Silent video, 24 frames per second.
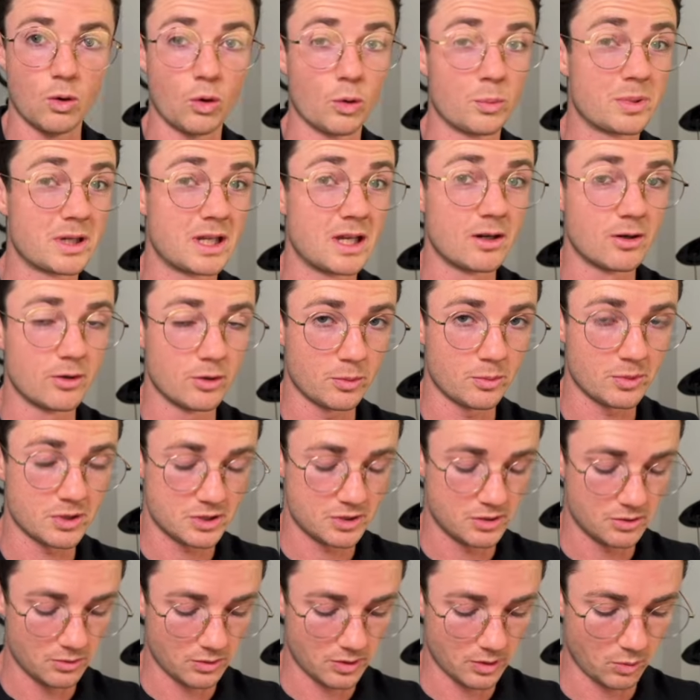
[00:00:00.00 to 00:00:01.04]
or beginner number
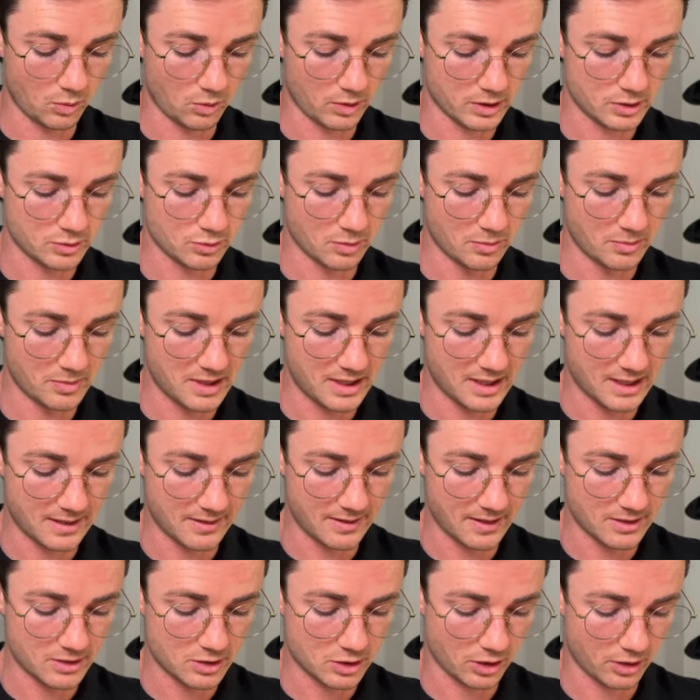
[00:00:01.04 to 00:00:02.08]
2 that works with me and
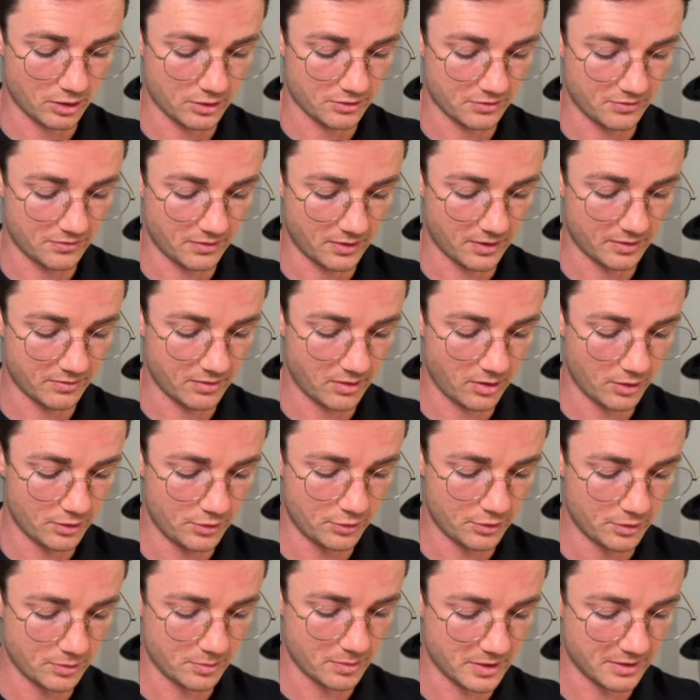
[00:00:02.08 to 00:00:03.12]
they charge
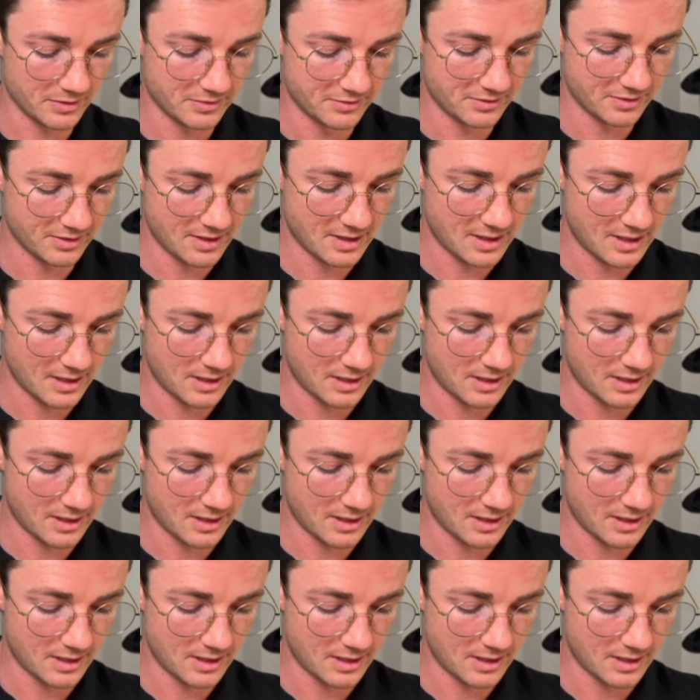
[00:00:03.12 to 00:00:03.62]
$500 a month,